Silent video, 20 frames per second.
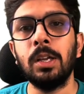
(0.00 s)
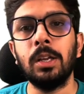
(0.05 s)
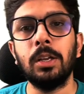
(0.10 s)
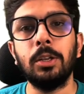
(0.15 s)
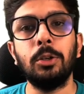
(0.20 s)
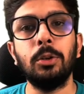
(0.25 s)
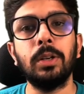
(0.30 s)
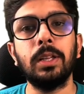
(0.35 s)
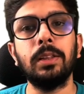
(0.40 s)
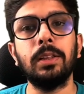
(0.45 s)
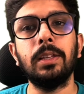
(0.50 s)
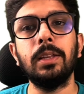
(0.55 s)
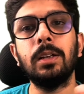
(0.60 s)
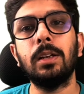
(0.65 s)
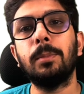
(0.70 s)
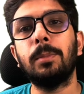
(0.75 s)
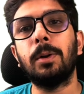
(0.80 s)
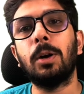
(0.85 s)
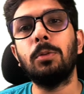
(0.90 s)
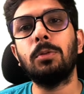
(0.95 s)
You can think
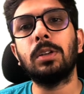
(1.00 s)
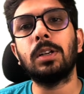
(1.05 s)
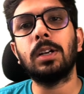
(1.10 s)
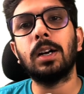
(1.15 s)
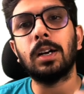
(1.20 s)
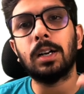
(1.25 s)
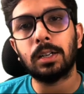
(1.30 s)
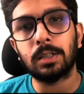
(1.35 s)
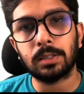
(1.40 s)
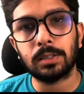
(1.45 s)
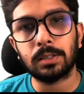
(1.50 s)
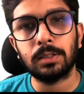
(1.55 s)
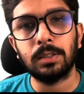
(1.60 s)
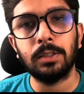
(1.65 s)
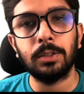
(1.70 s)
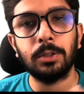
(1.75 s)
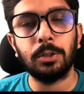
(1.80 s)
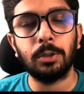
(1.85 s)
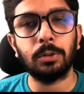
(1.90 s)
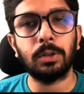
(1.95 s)
about cars,
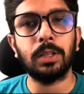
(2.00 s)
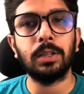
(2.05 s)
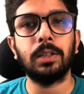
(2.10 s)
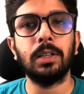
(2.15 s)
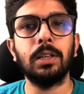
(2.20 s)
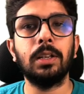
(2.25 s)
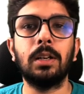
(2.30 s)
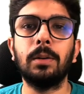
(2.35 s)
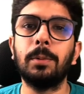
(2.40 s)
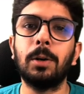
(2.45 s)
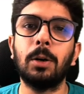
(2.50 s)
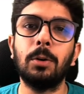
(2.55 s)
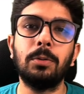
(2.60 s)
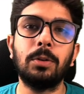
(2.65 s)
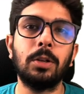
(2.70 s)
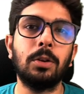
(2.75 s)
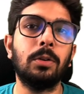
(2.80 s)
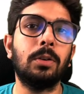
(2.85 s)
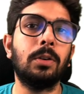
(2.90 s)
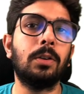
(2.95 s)
you can think about
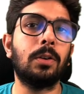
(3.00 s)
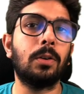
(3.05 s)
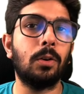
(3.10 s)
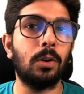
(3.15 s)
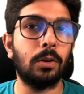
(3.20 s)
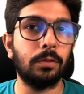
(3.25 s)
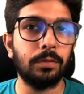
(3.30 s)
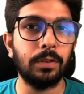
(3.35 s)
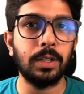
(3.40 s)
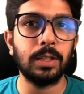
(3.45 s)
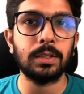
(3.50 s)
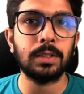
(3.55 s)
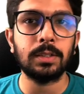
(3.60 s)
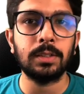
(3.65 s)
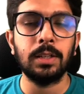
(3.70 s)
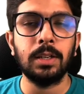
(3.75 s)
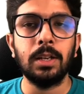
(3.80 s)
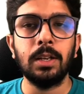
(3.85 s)
your office,